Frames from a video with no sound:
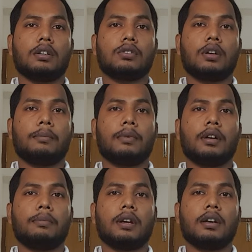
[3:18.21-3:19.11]
Some
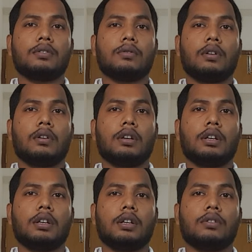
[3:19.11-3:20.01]
applicants will
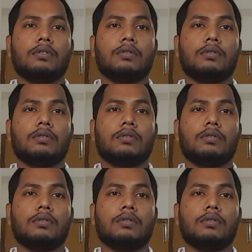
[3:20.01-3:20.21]
only need